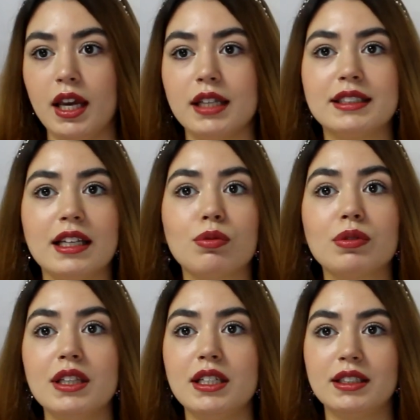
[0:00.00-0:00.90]
Instead of
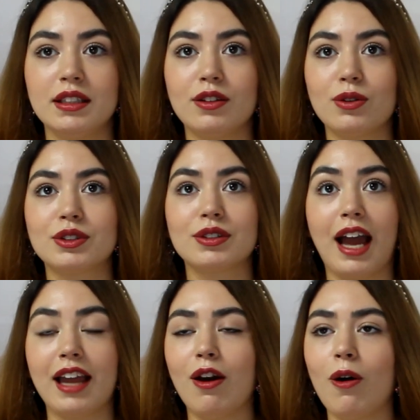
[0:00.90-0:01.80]
releasing those,
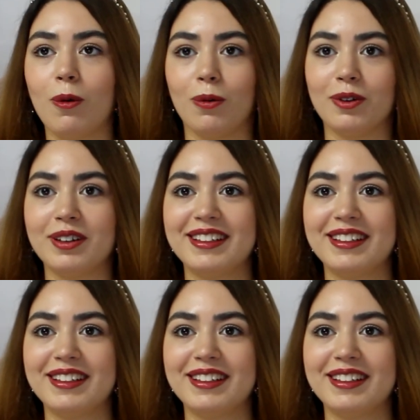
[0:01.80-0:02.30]
I know.